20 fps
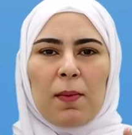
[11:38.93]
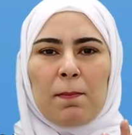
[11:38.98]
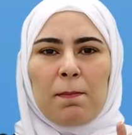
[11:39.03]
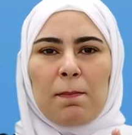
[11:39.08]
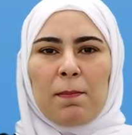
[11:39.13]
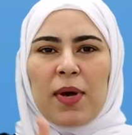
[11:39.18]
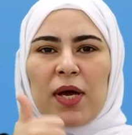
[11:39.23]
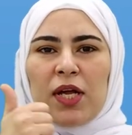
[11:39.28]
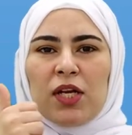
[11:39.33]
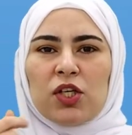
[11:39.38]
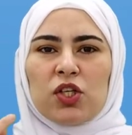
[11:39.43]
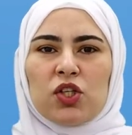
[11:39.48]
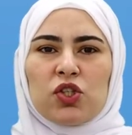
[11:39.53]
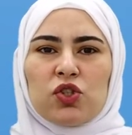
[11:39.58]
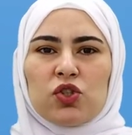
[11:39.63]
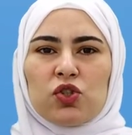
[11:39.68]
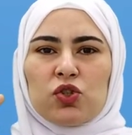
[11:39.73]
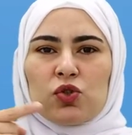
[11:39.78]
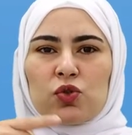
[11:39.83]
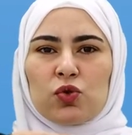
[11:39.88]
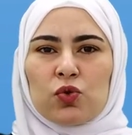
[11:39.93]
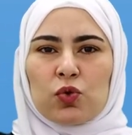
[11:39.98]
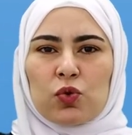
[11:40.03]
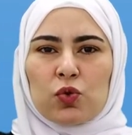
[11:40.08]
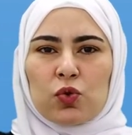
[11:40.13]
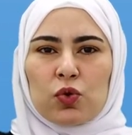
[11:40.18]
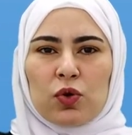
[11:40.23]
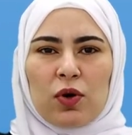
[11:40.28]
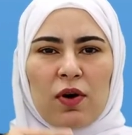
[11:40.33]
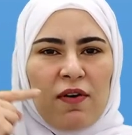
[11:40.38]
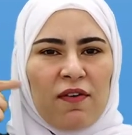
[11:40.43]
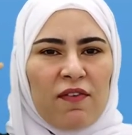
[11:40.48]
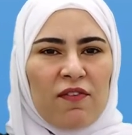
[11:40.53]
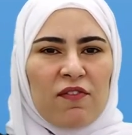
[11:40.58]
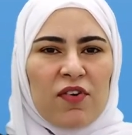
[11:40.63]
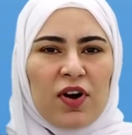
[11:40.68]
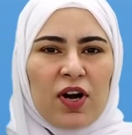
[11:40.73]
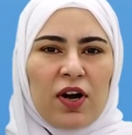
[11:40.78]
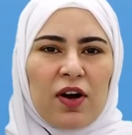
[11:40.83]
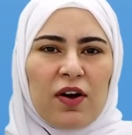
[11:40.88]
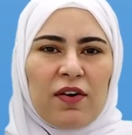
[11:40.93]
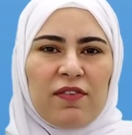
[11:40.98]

Can you guess the correct answer here?